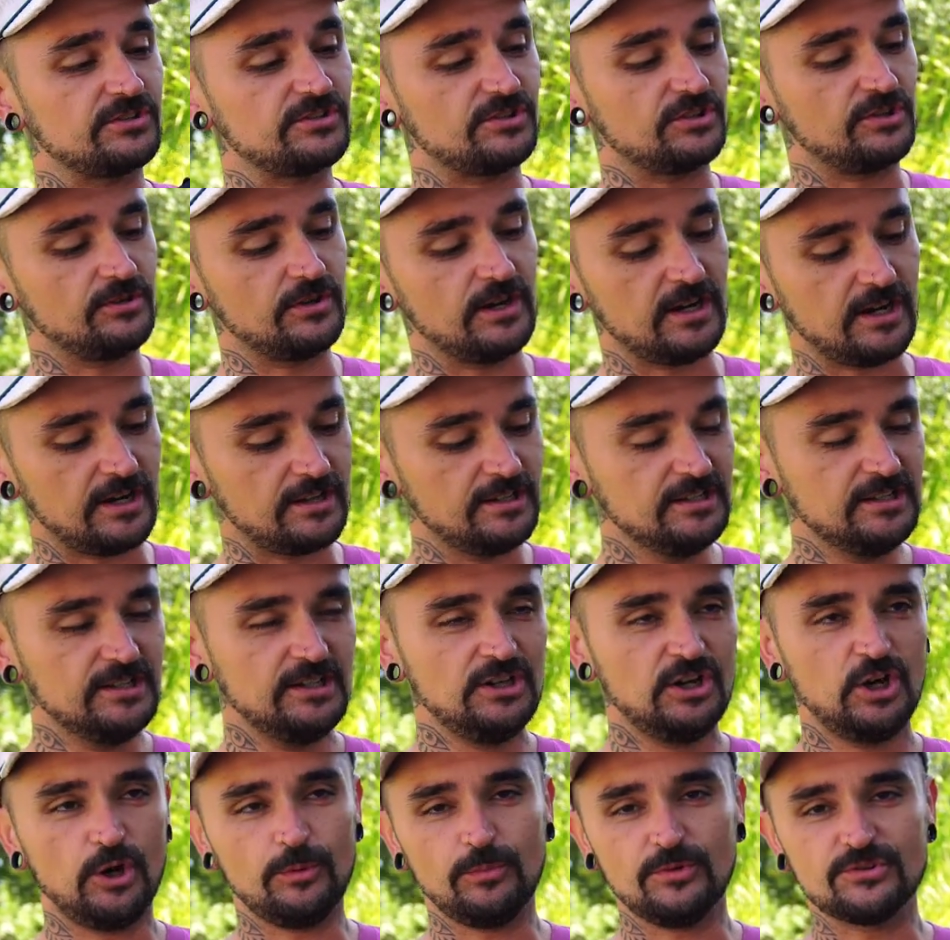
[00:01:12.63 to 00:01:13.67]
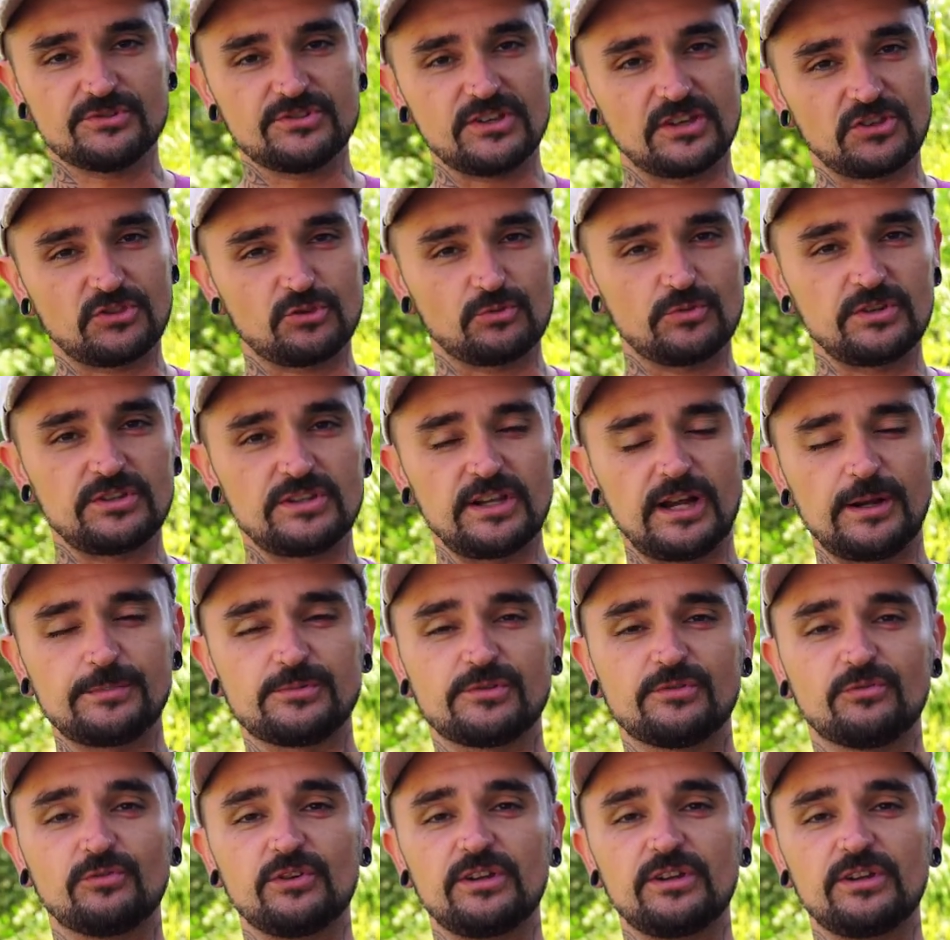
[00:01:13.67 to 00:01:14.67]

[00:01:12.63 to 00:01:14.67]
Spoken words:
So you got almost like three types of